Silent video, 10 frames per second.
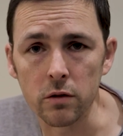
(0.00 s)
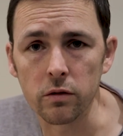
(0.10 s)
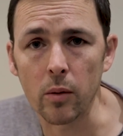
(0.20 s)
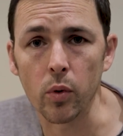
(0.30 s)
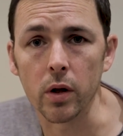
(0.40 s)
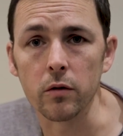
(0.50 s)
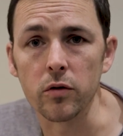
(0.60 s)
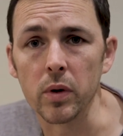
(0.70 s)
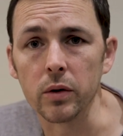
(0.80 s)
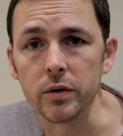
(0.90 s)
the fabric of
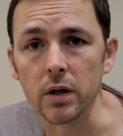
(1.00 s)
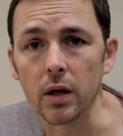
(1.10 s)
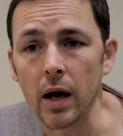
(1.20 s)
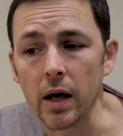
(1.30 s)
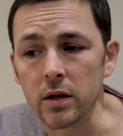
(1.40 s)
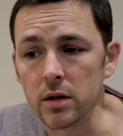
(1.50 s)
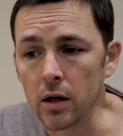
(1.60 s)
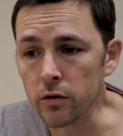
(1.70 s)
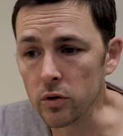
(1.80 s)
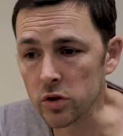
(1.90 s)
the building at
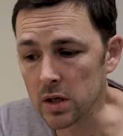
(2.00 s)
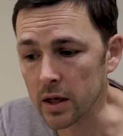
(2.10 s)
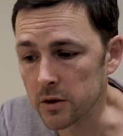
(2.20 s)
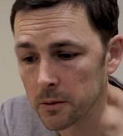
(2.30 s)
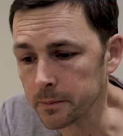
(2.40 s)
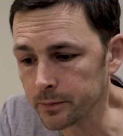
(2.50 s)
a future date.